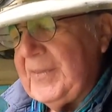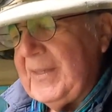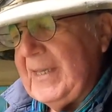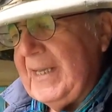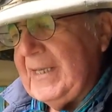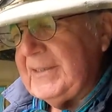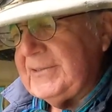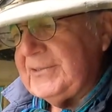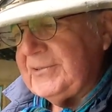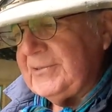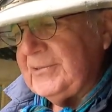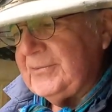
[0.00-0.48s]

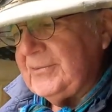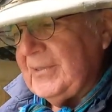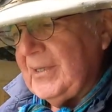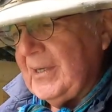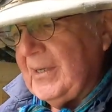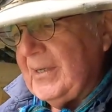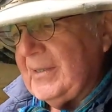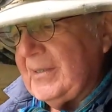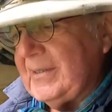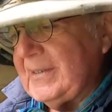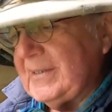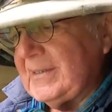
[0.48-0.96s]
The
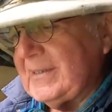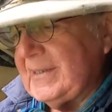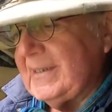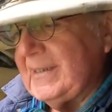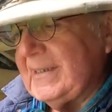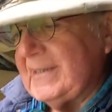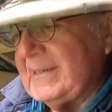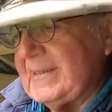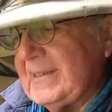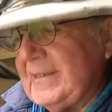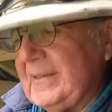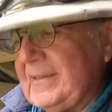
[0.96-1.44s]
actual
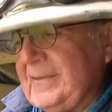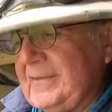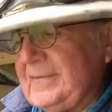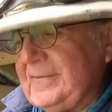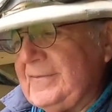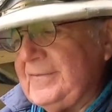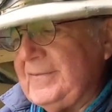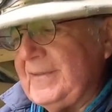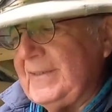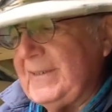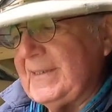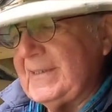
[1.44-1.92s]
Argus in
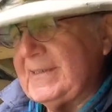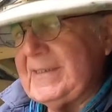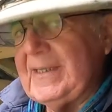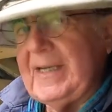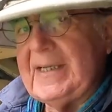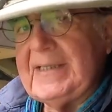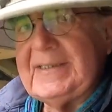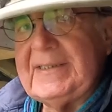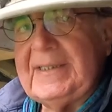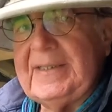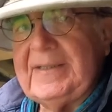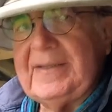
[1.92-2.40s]
itself is
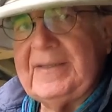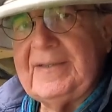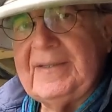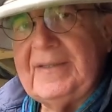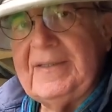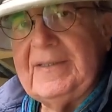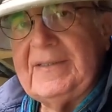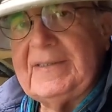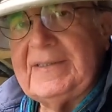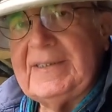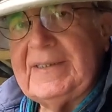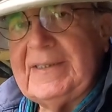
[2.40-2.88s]

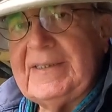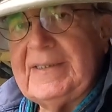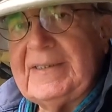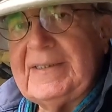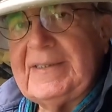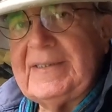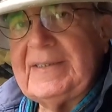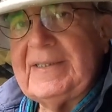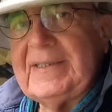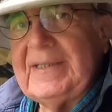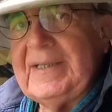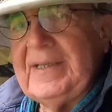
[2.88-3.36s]

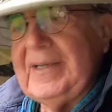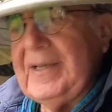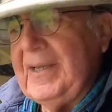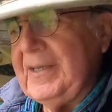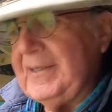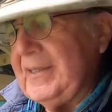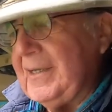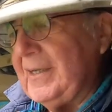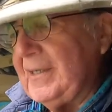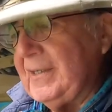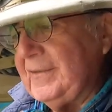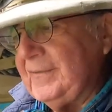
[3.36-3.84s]
1930s,
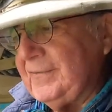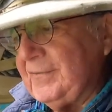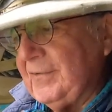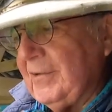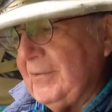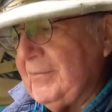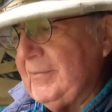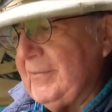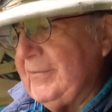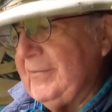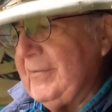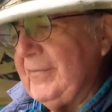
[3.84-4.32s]
an early
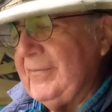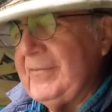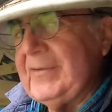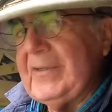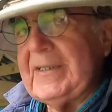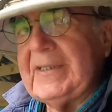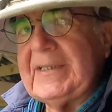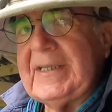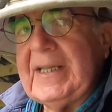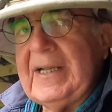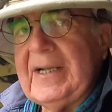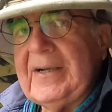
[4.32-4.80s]
form of
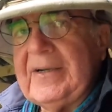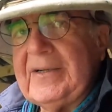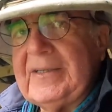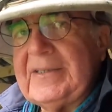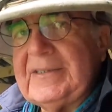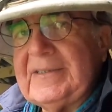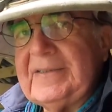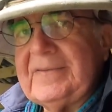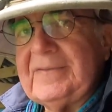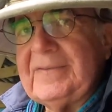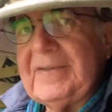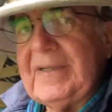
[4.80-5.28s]
invalid
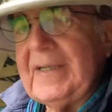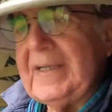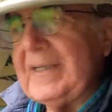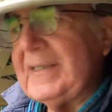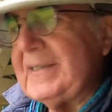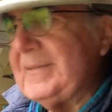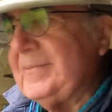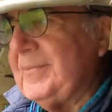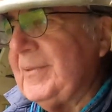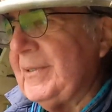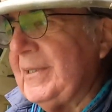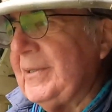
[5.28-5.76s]
carriage in
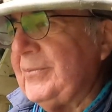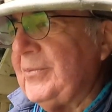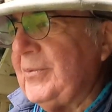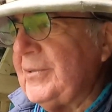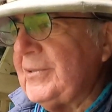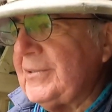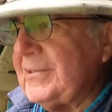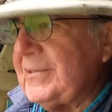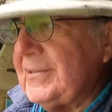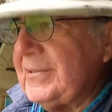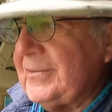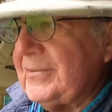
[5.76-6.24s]
fact, but it
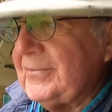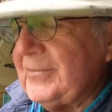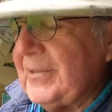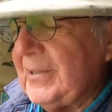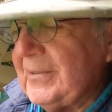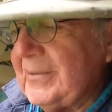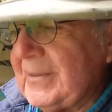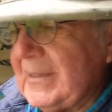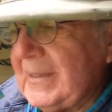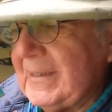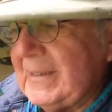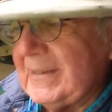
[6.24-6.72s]
was
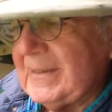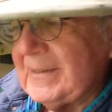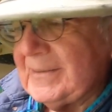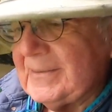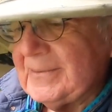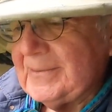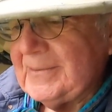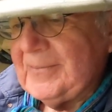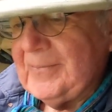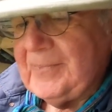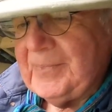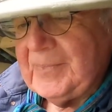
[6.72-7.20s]
road
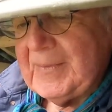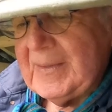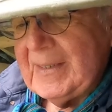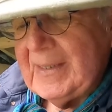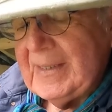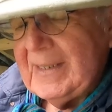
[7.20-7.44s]
legal.